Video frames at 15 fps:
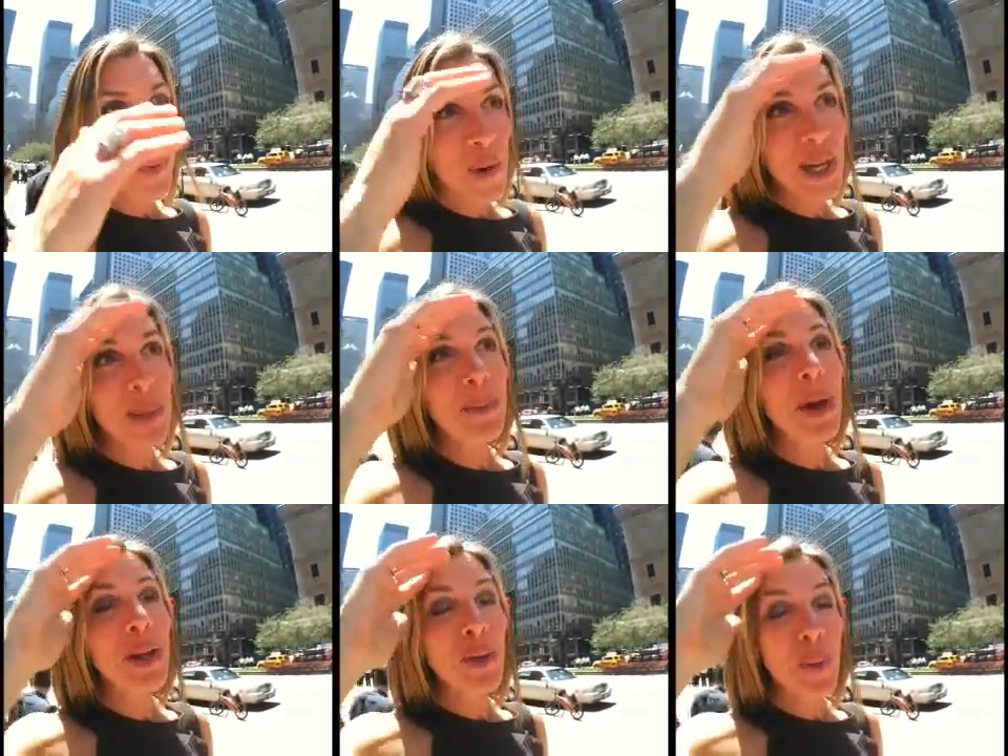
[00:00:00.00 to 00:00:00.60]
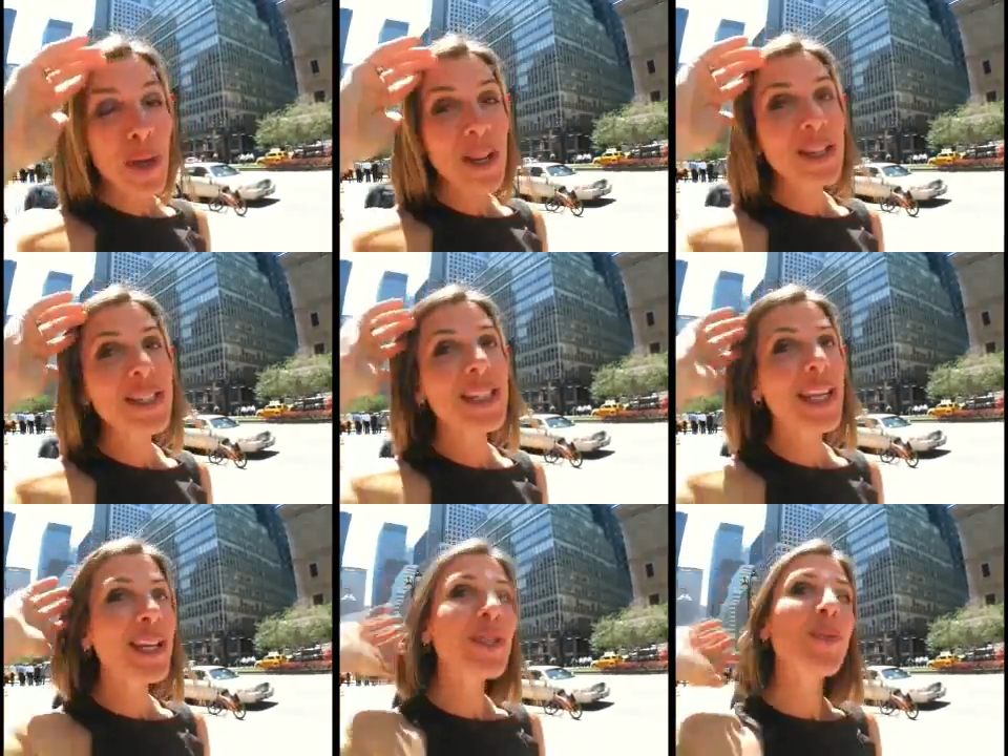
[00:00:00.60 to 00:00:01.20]
Pretty much what you
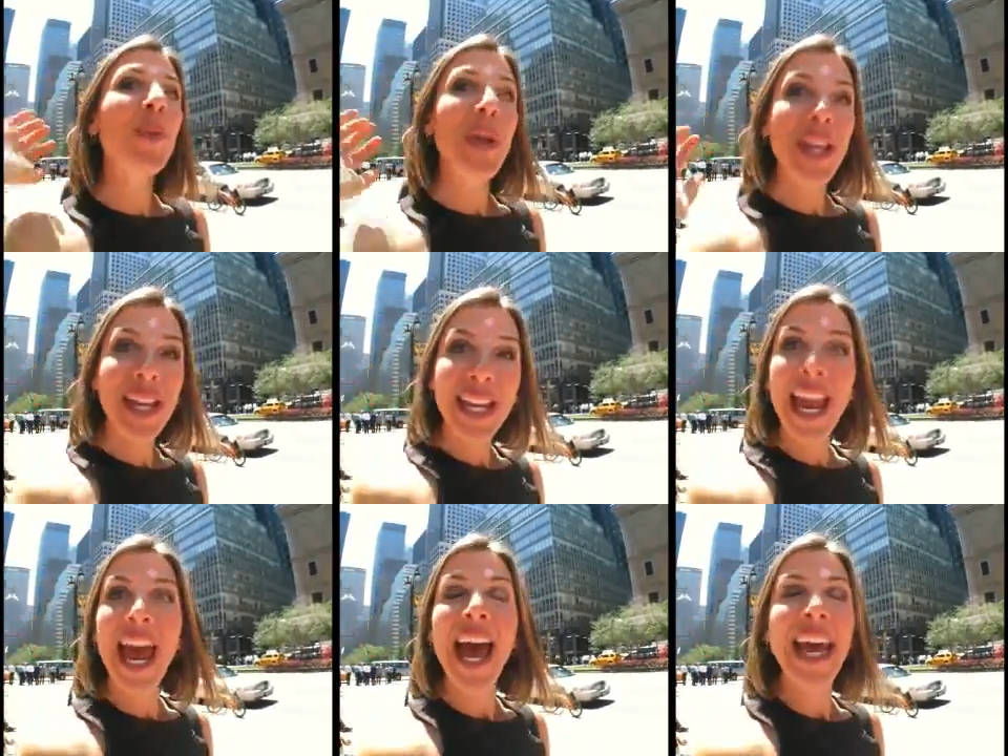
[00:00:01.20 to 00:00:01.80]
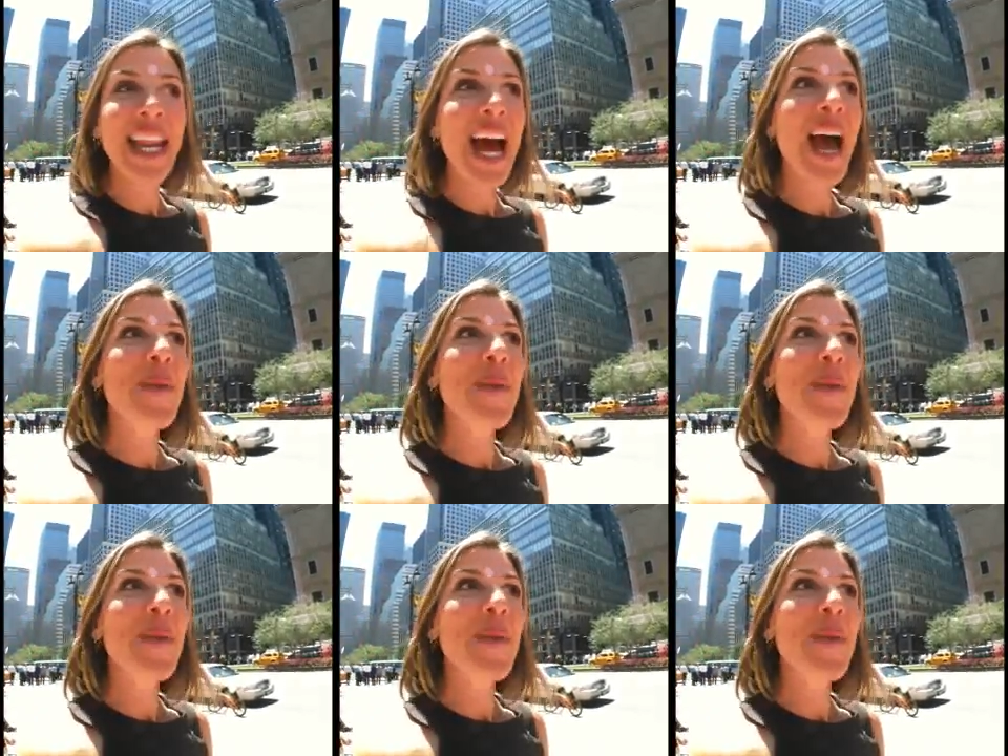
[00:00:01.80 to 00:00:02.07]
see is what you get.